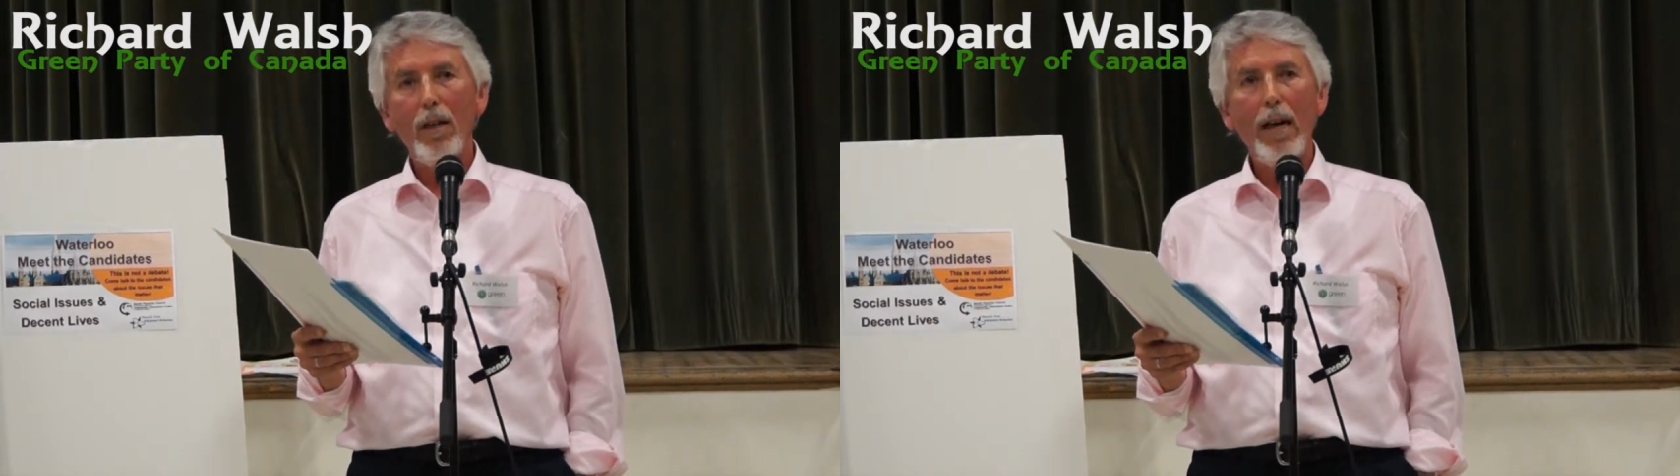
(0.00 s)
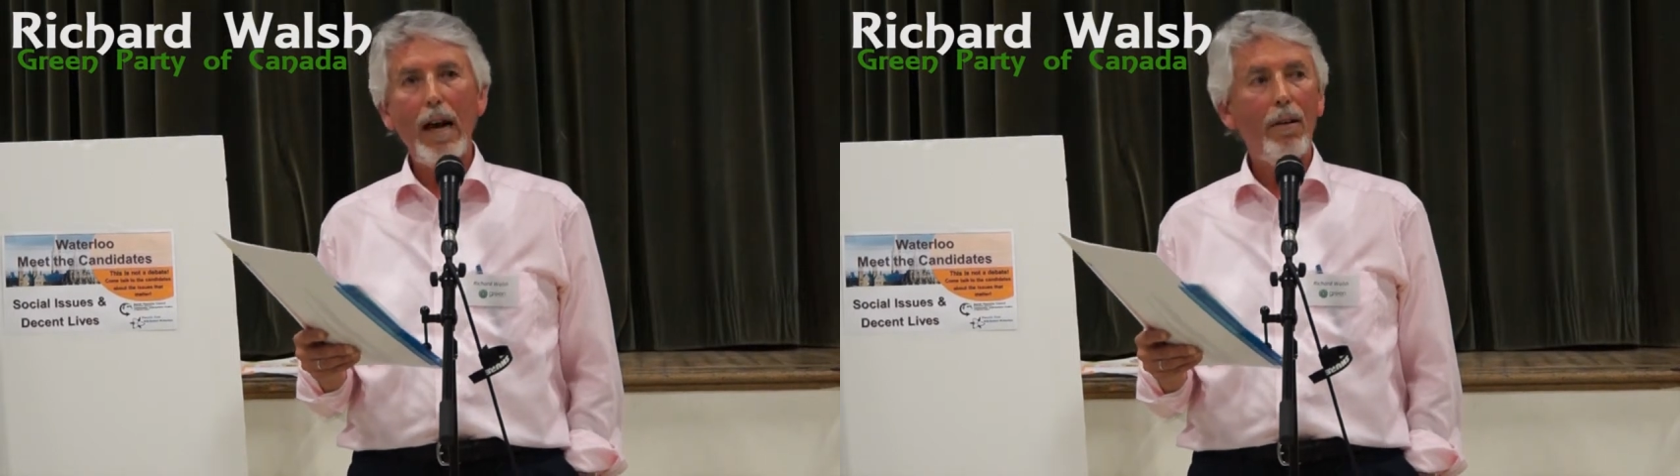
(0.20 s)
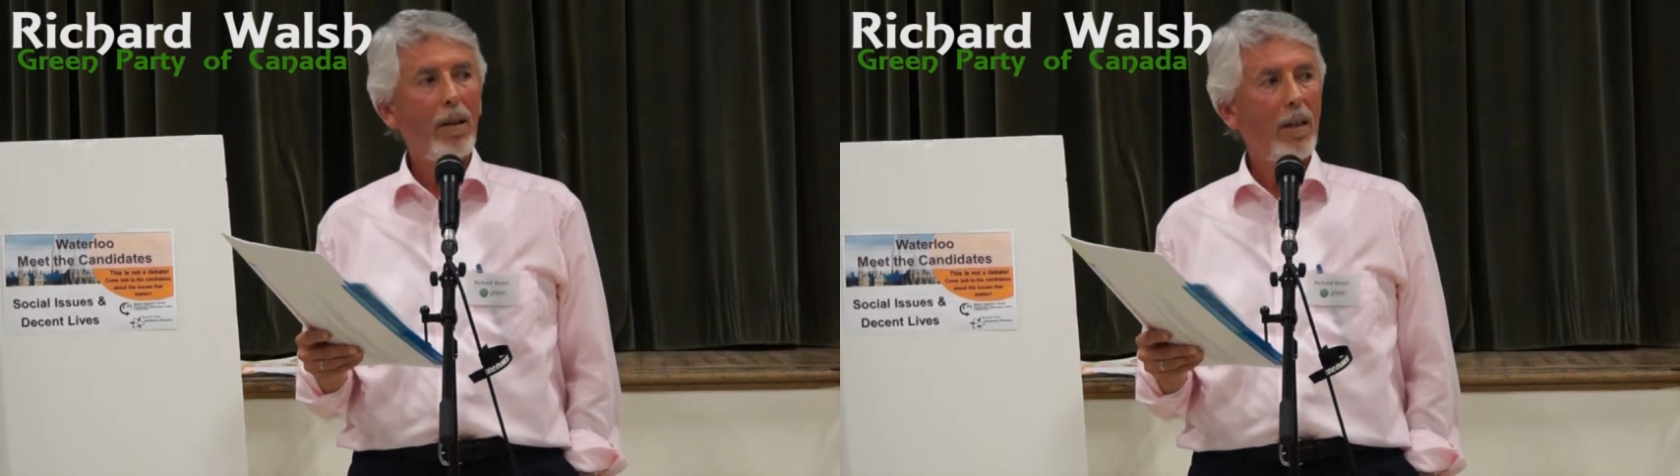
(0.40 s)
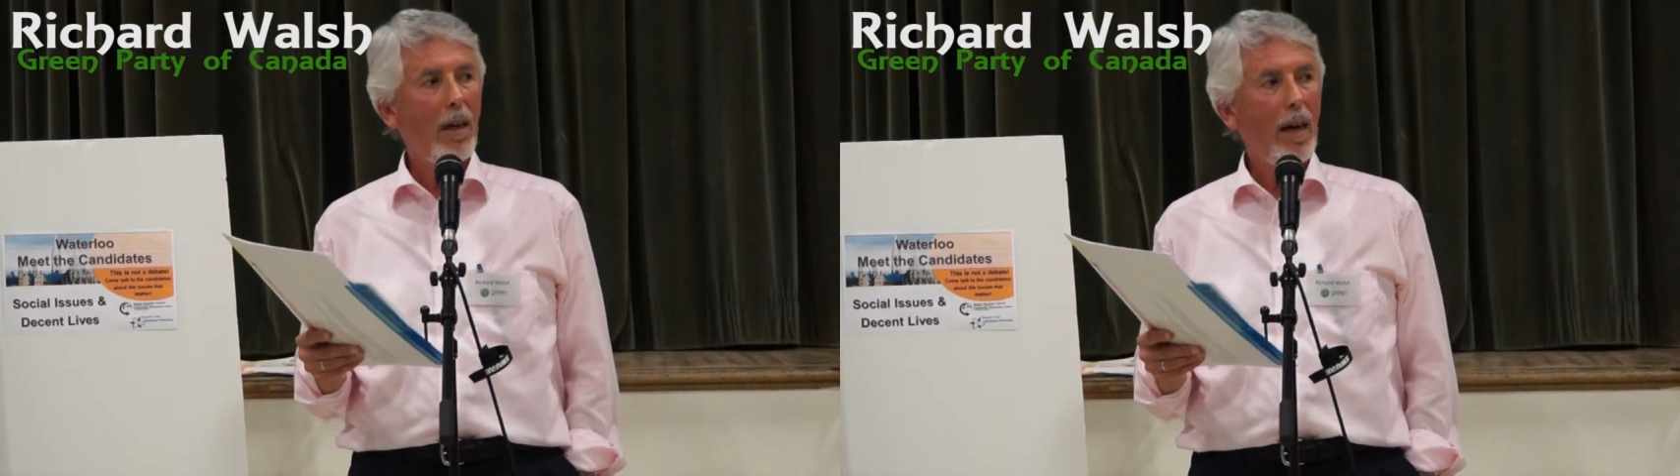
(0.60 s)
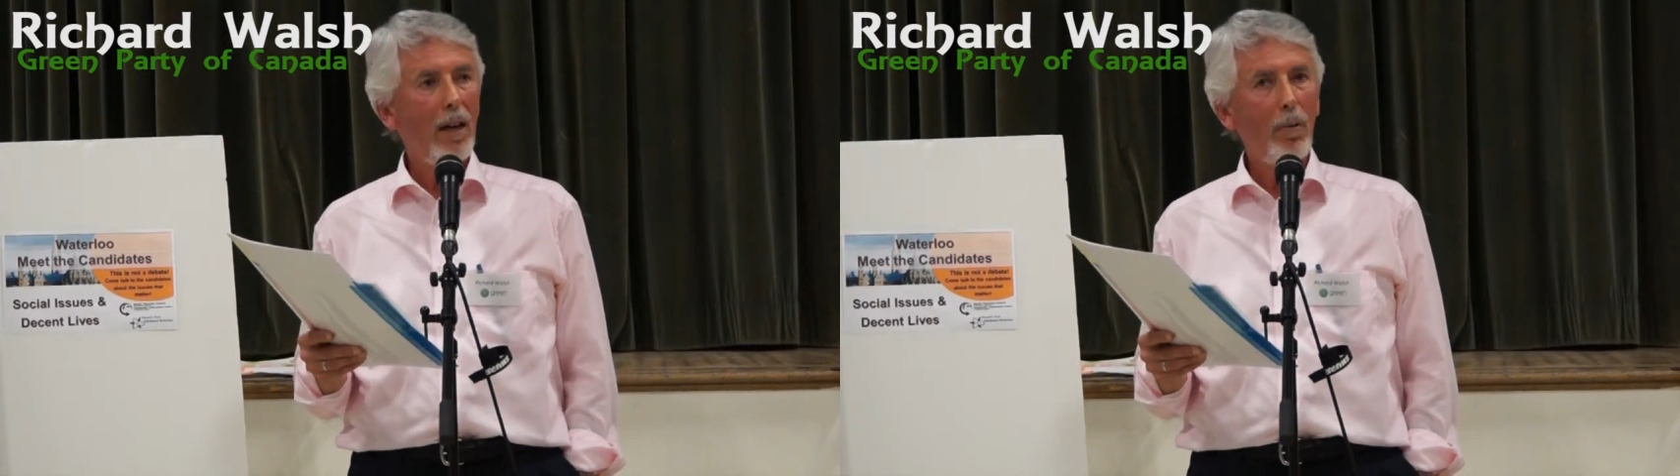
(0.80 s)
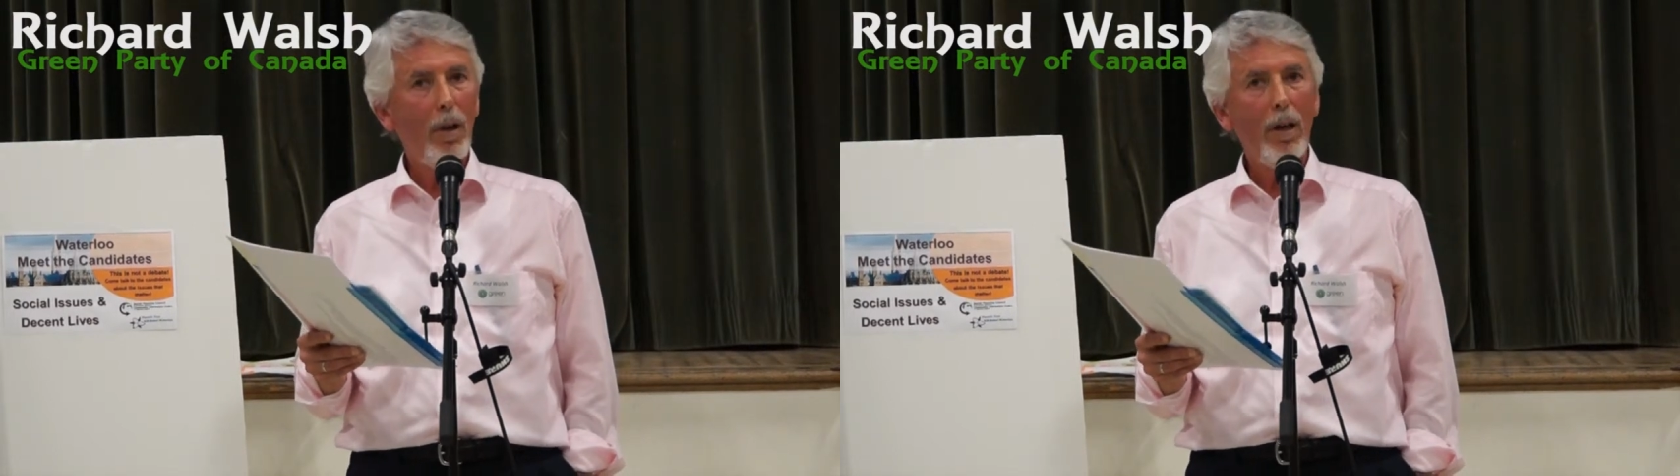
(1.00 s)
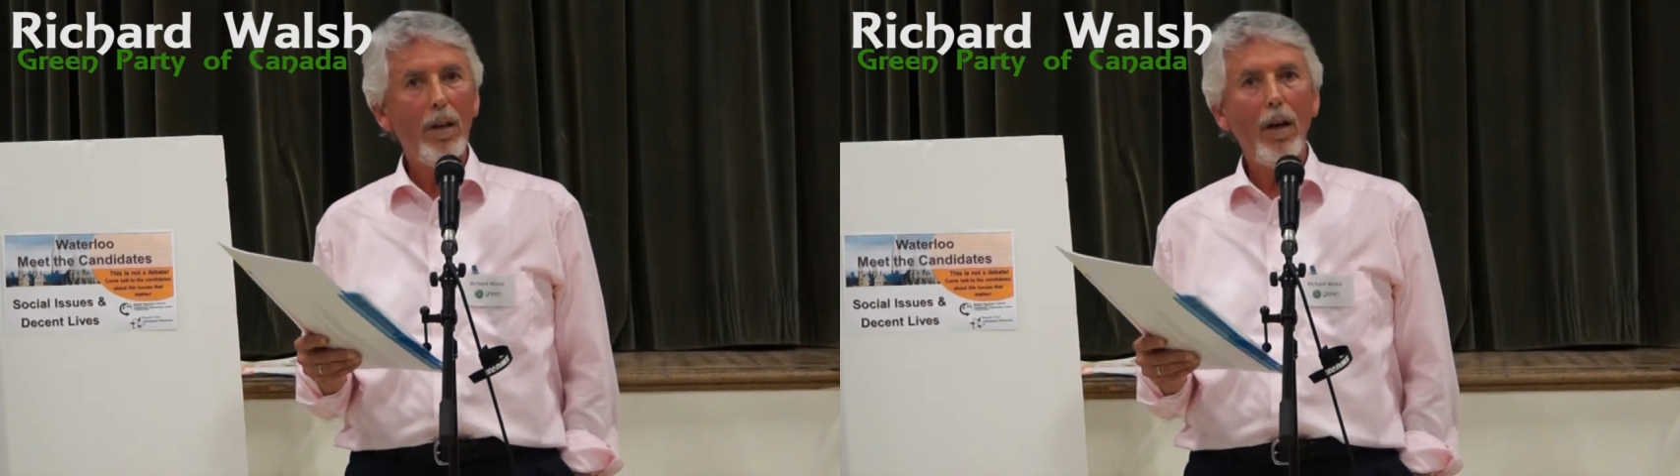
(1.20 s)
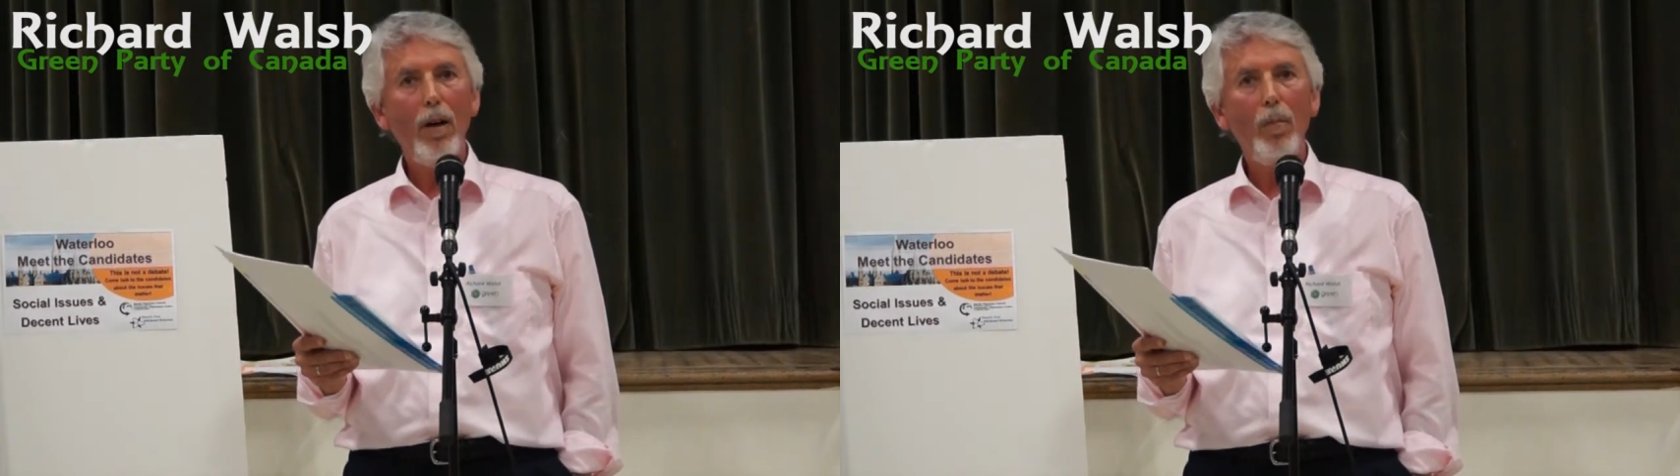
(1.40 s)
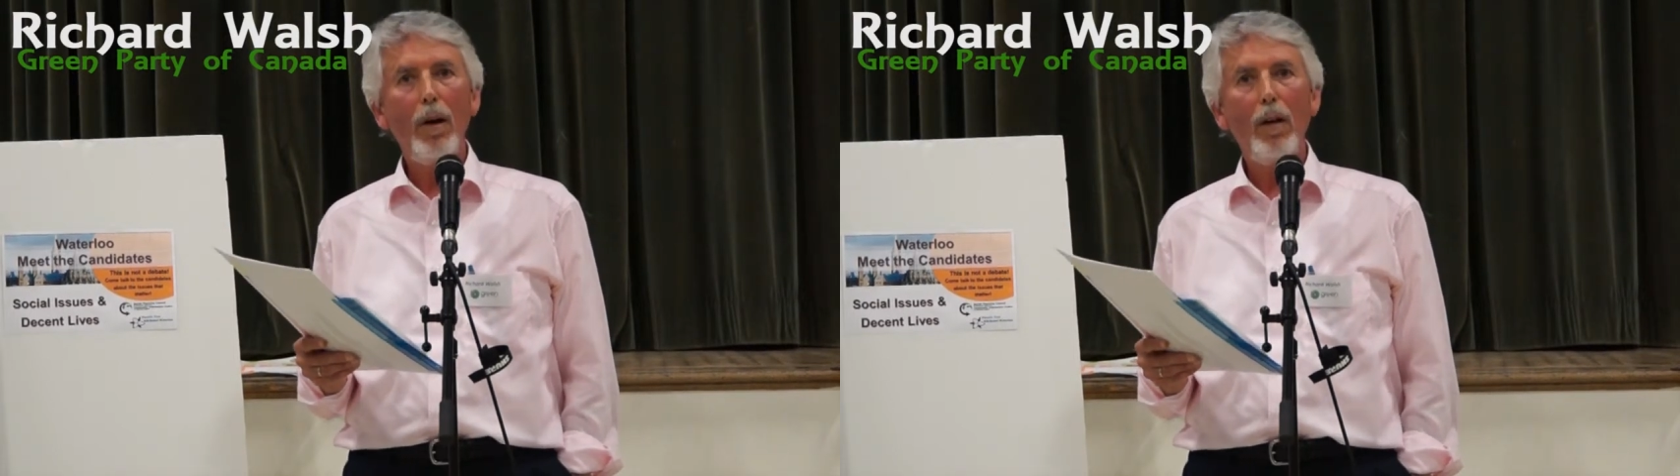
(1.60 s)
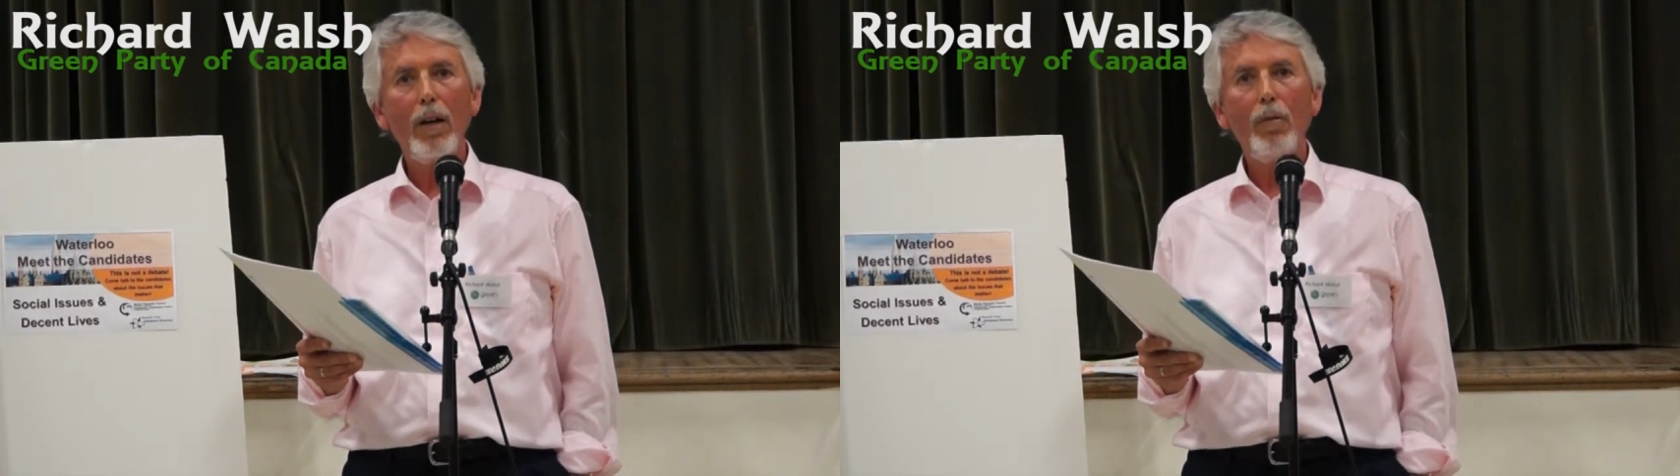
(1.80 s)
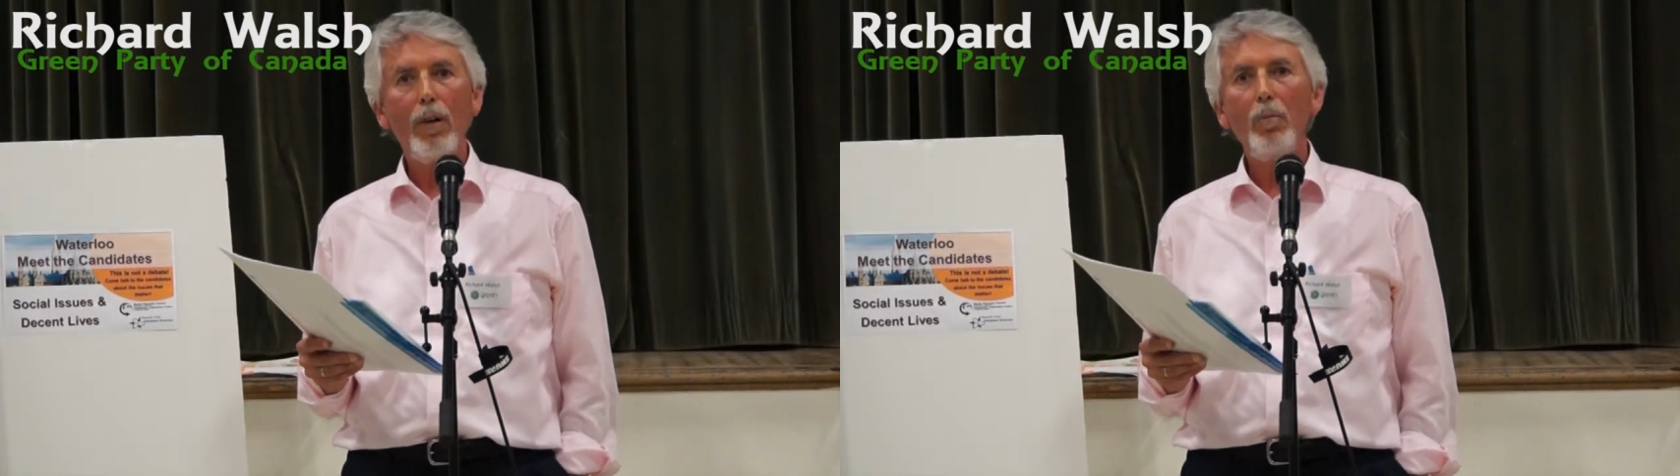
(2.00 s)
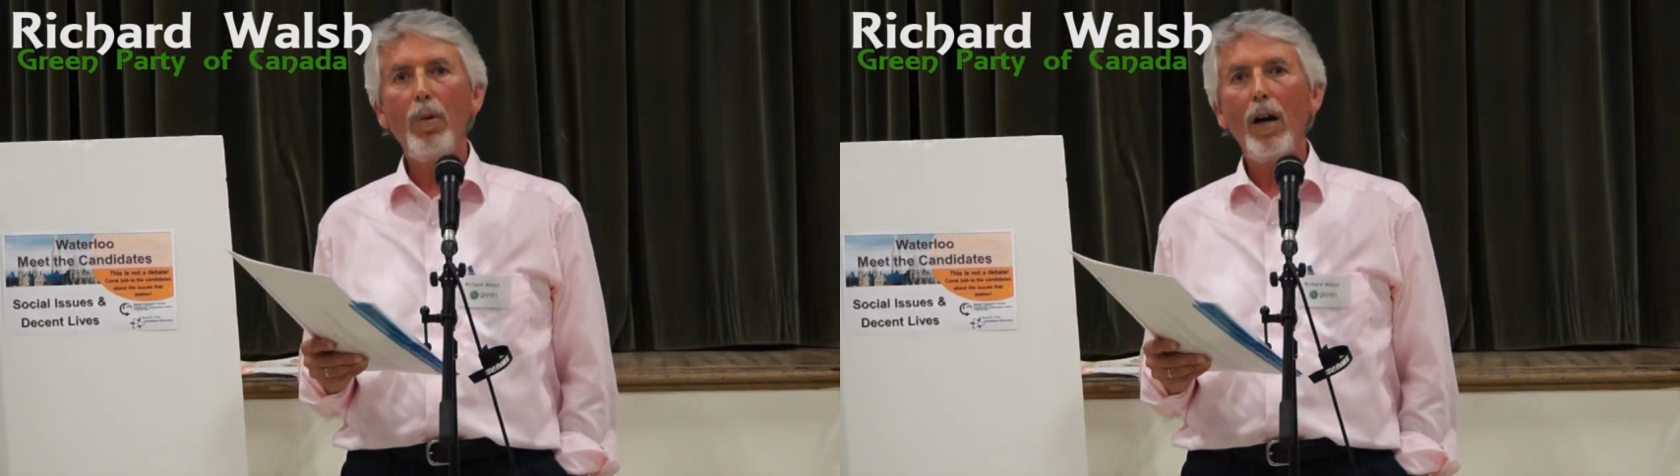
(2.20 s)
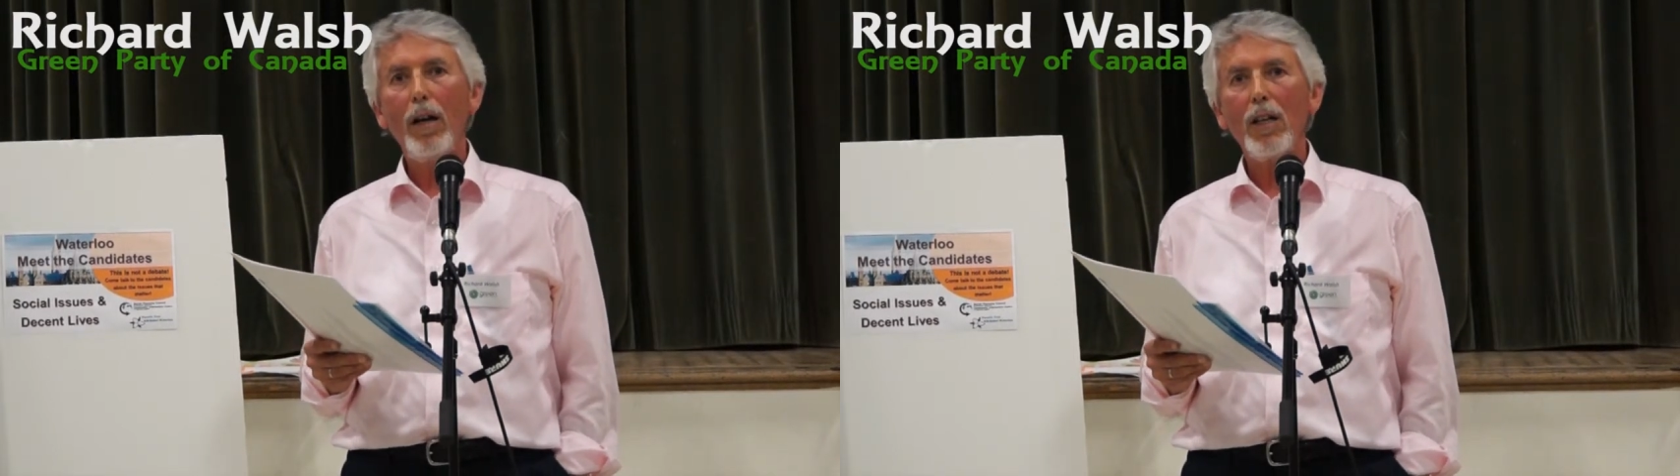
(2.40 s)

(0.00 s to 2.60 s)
the guaranteed annual income, and the Green Party